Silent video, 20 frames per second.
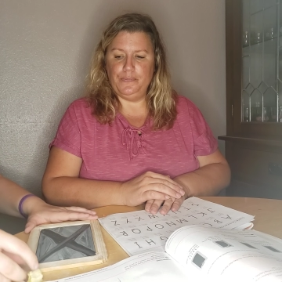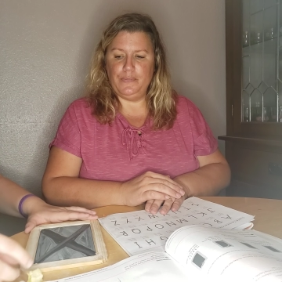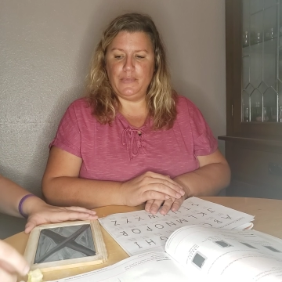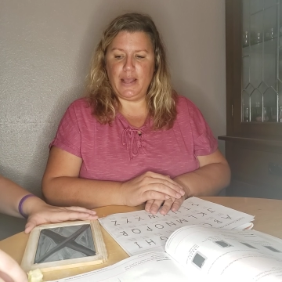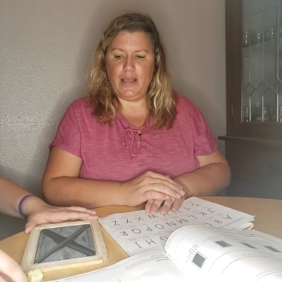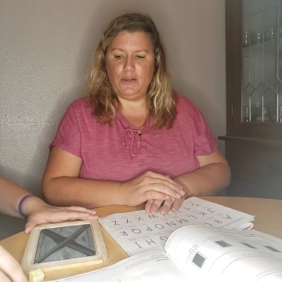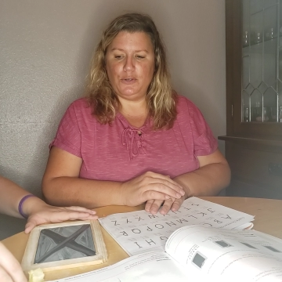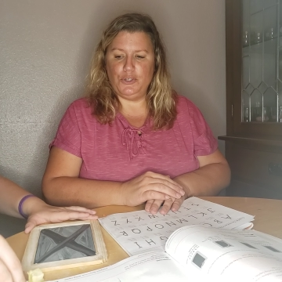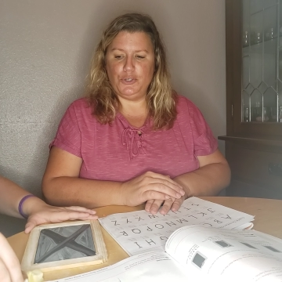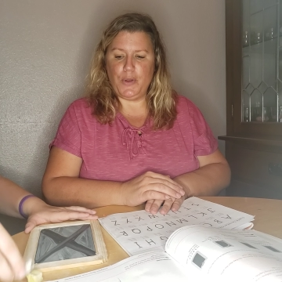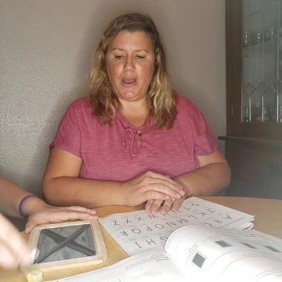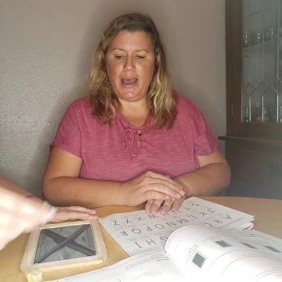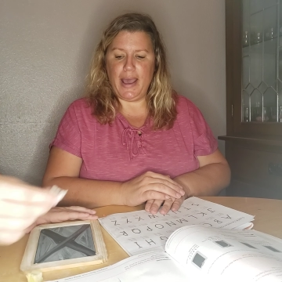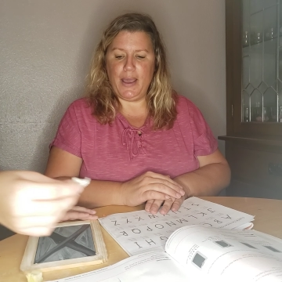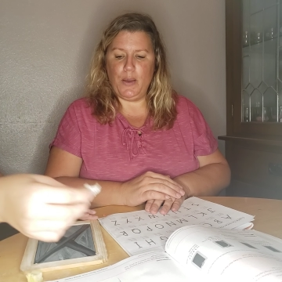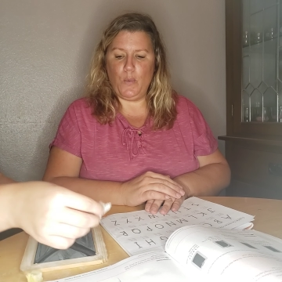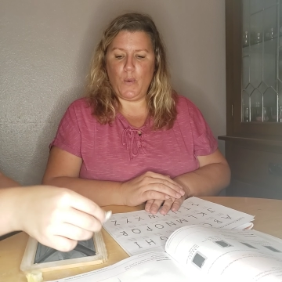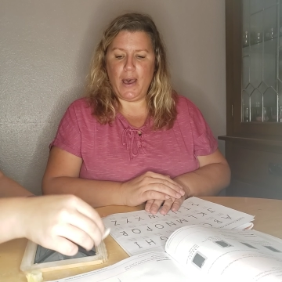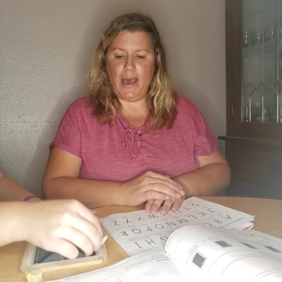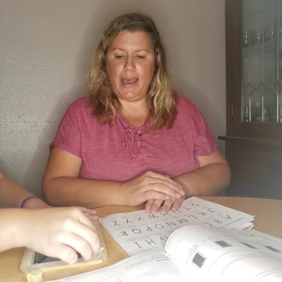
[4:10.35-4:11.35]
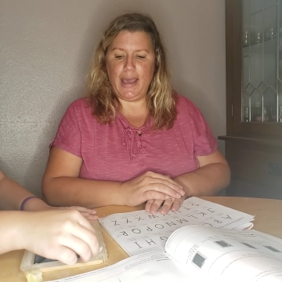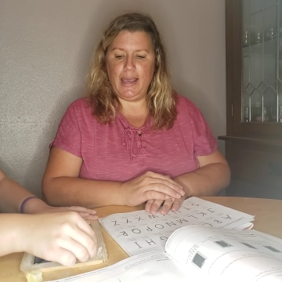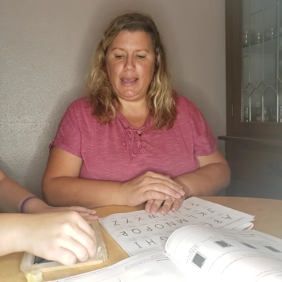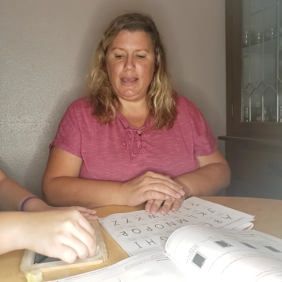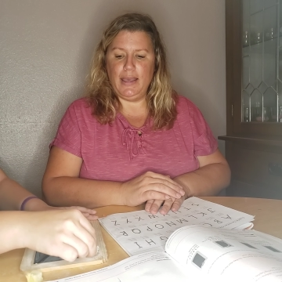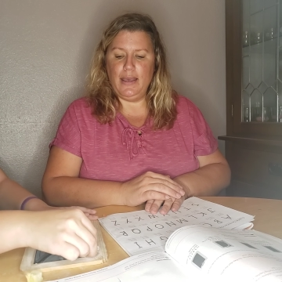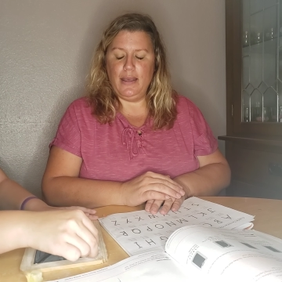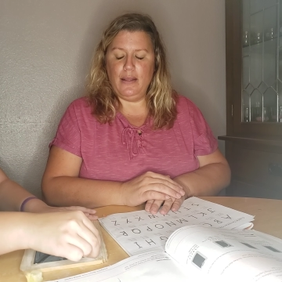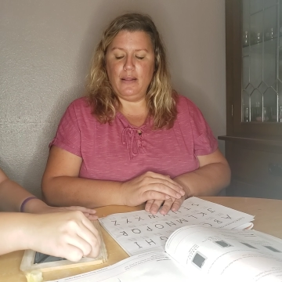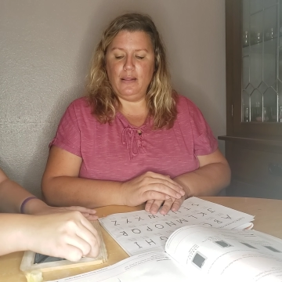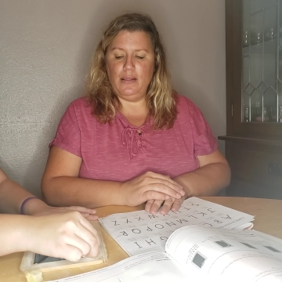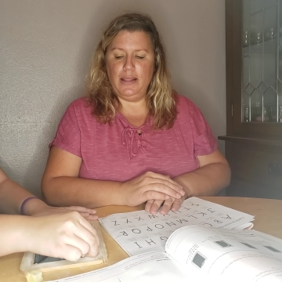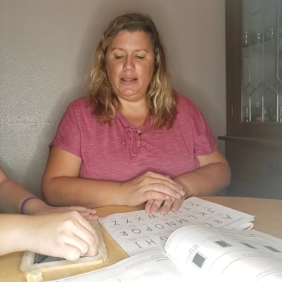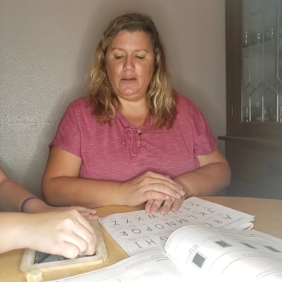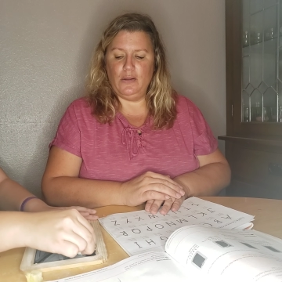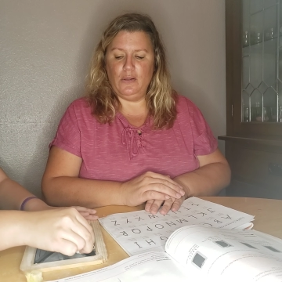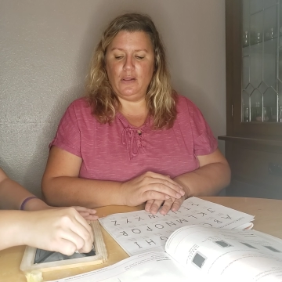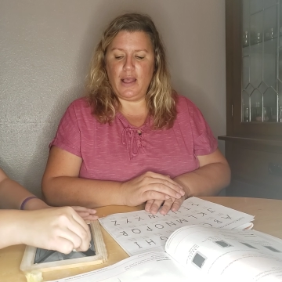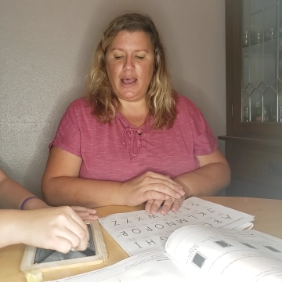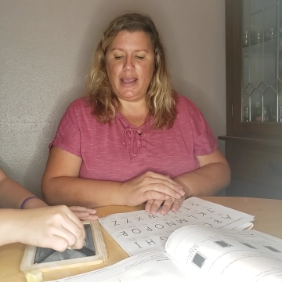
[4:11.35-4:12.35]
Now dry Y,
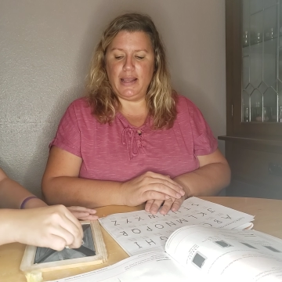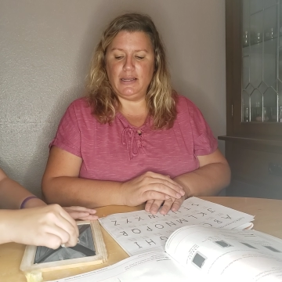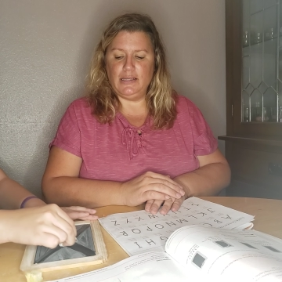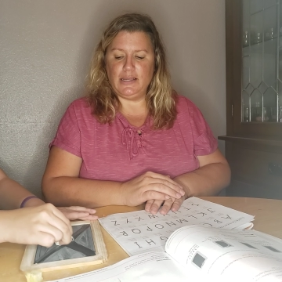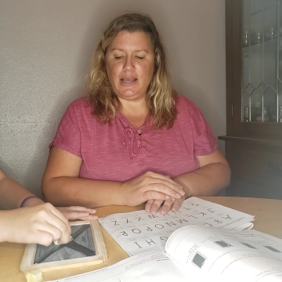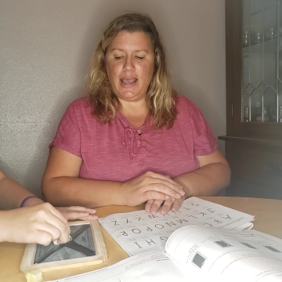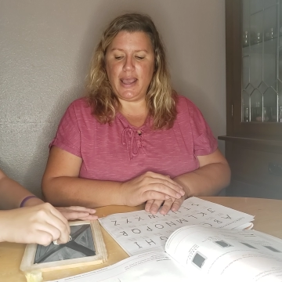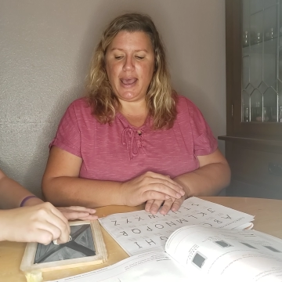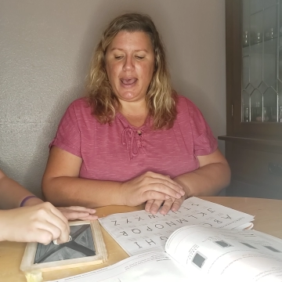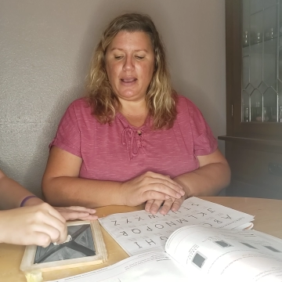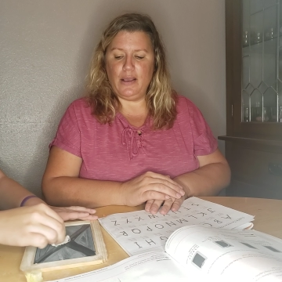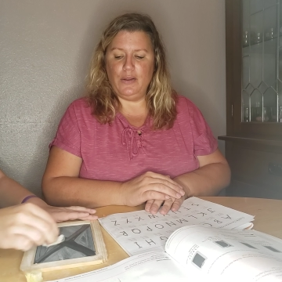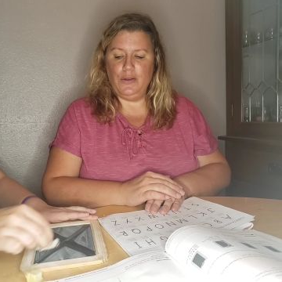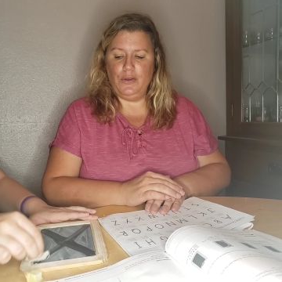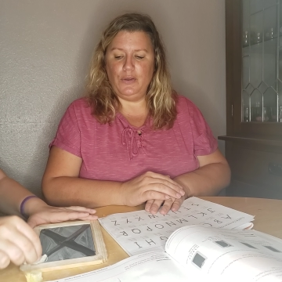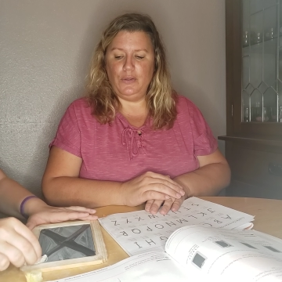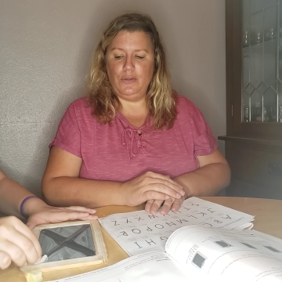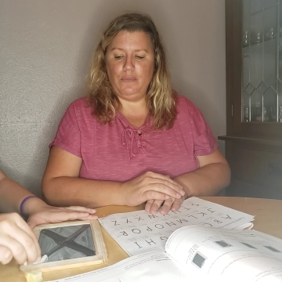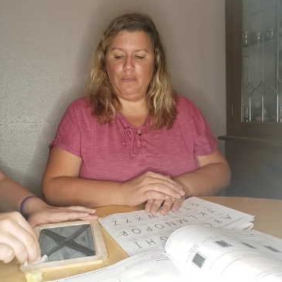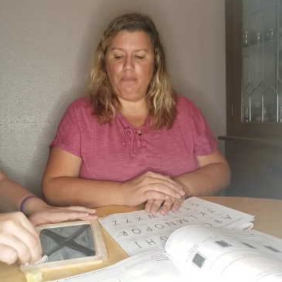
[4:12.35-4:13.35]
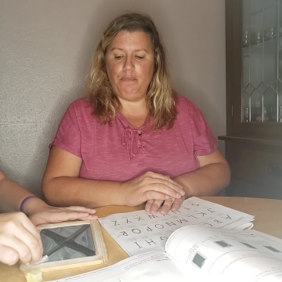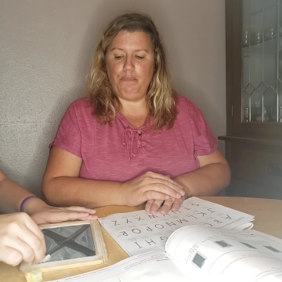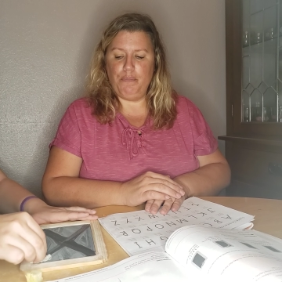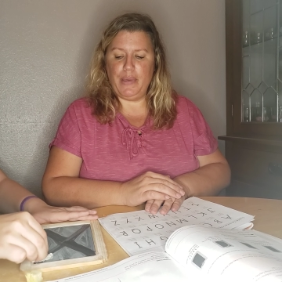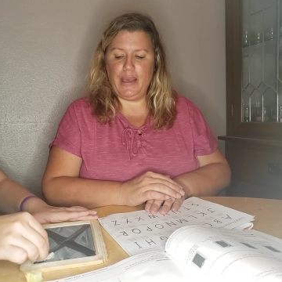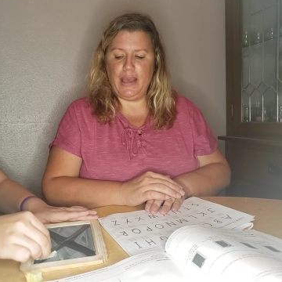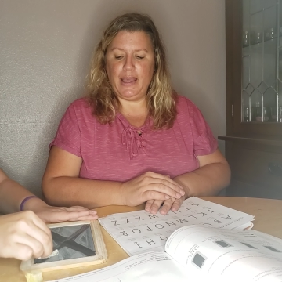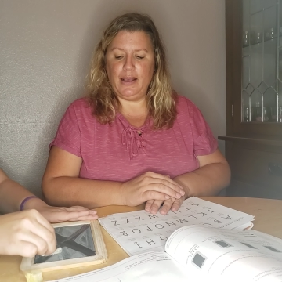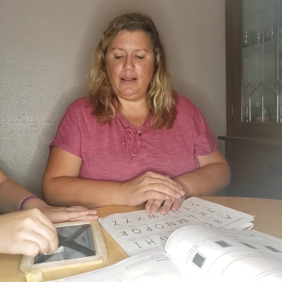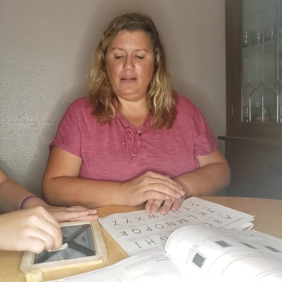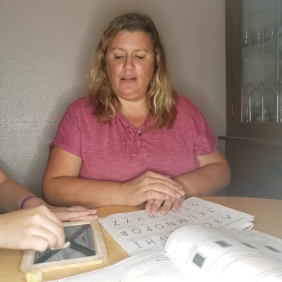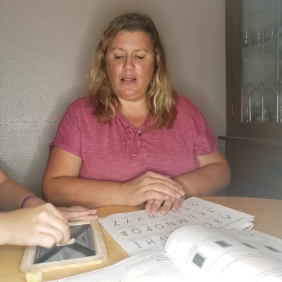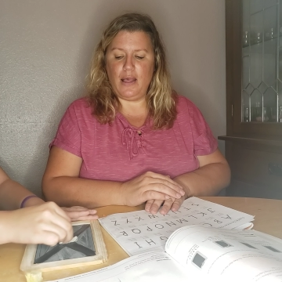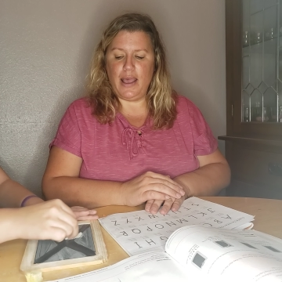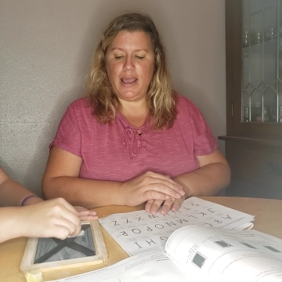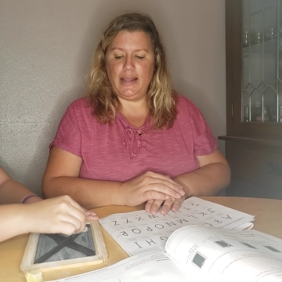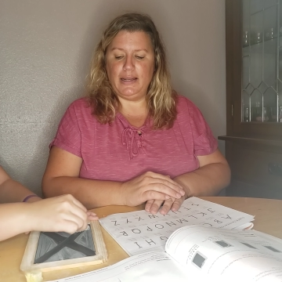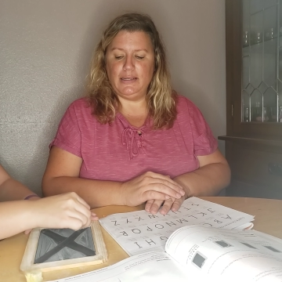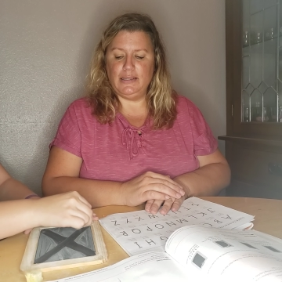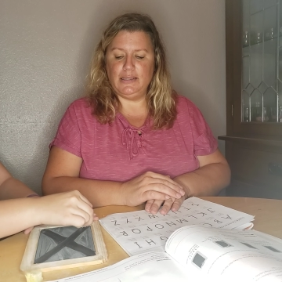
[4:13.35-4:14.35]
little line diagonal, big
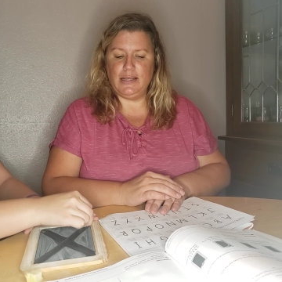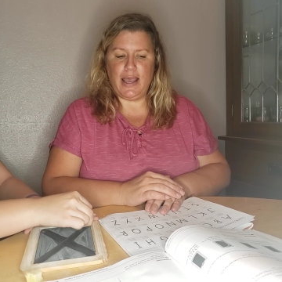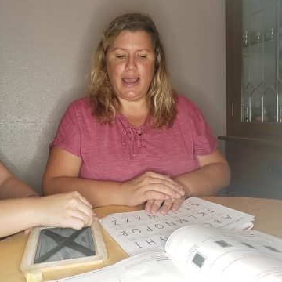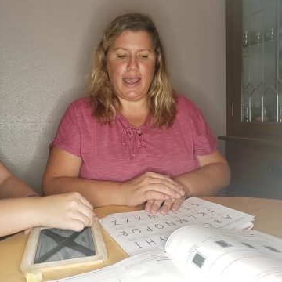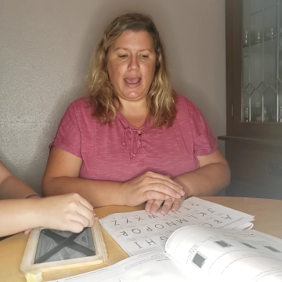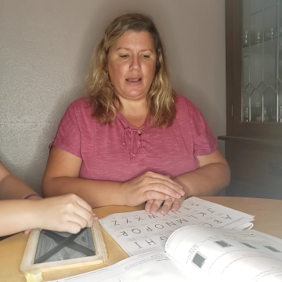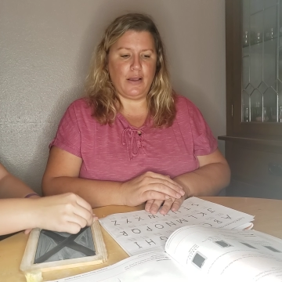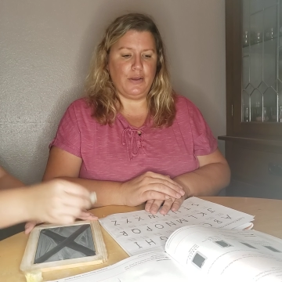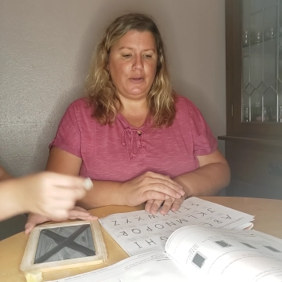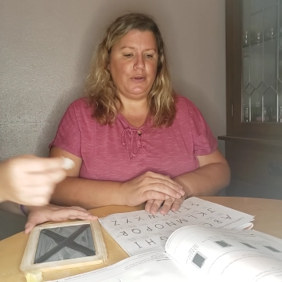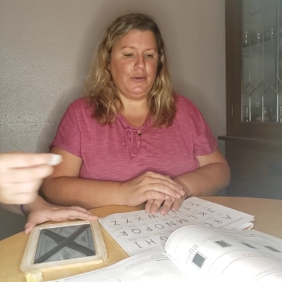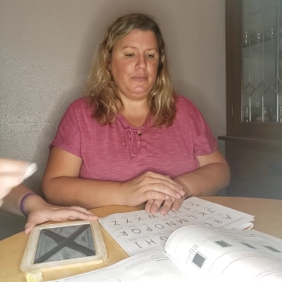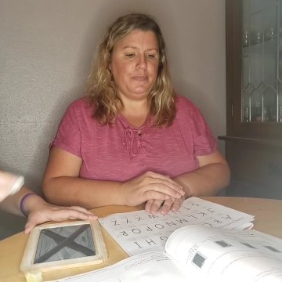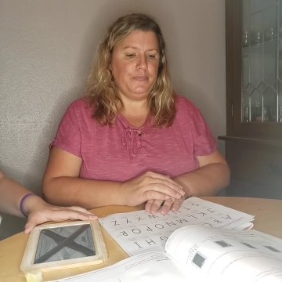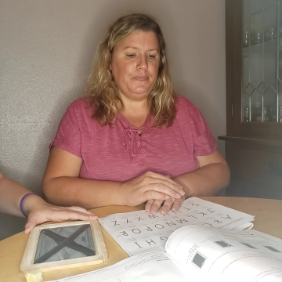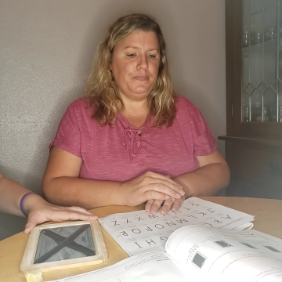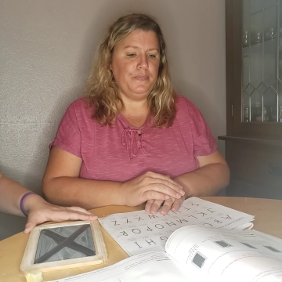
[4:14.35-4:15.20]
line diagonal.